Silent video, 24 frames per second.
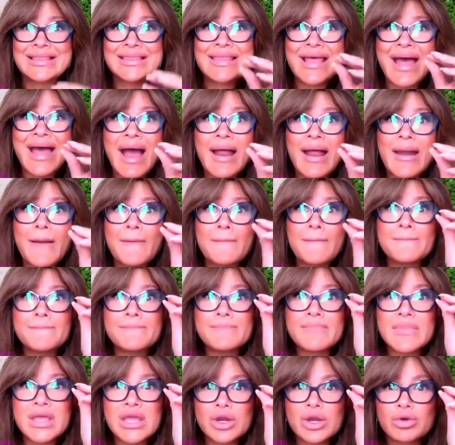That
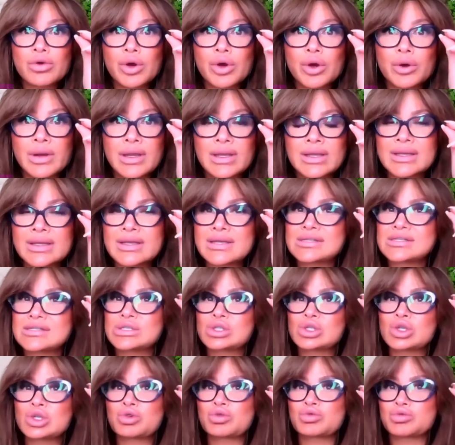mirroring
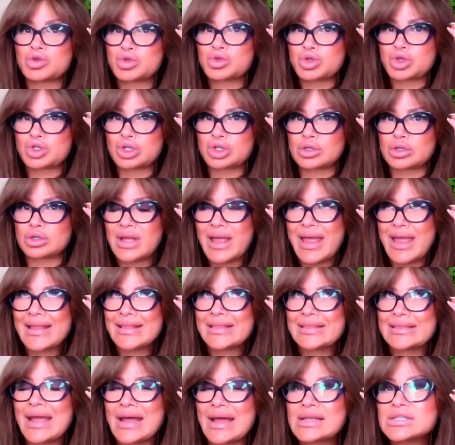is crucial.
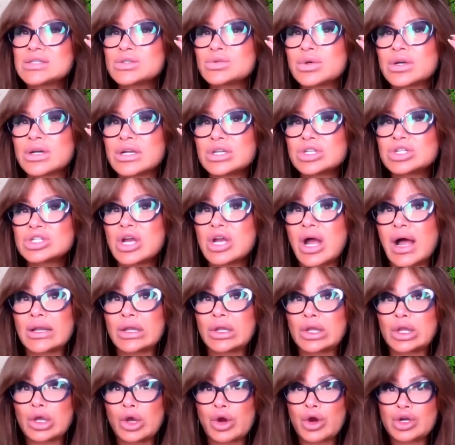That's when a
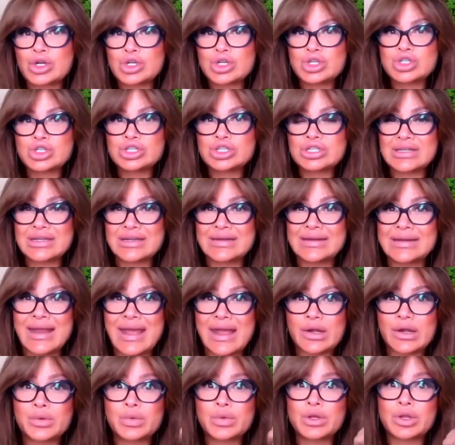child learns to
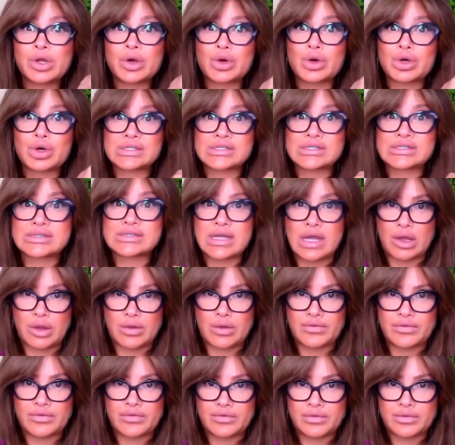connect with herself,
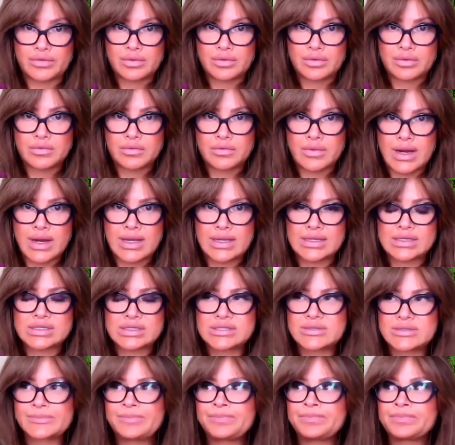right?
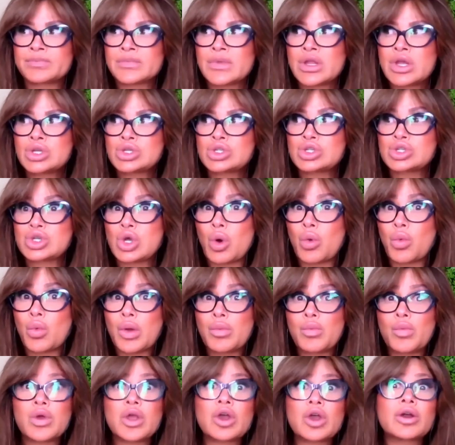So
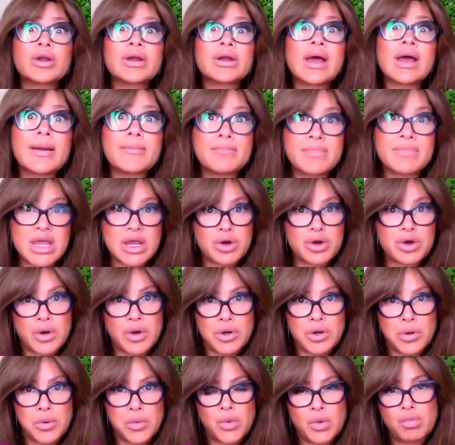when we're not
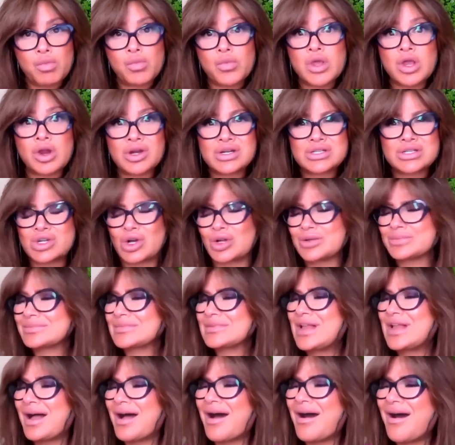mirror, when we are told,
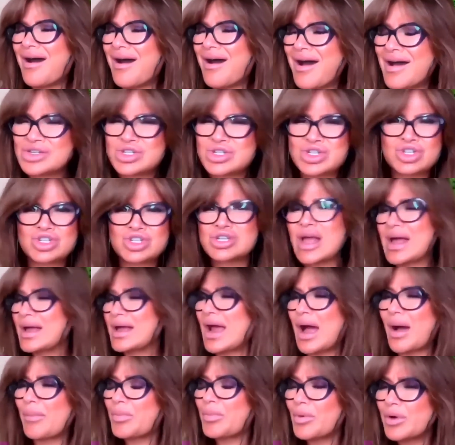oh, ah, shut
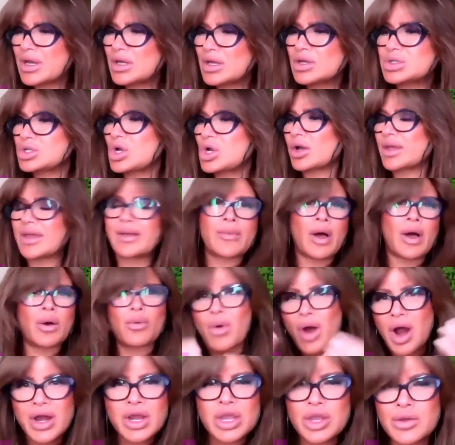up, what are you talking about?
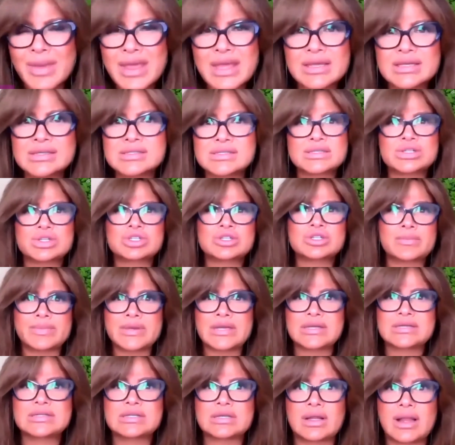Why are you making such a
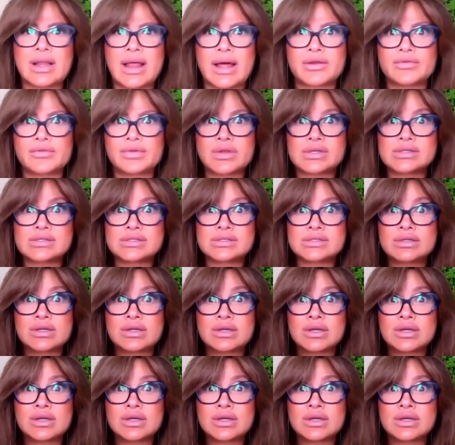big deal out of this?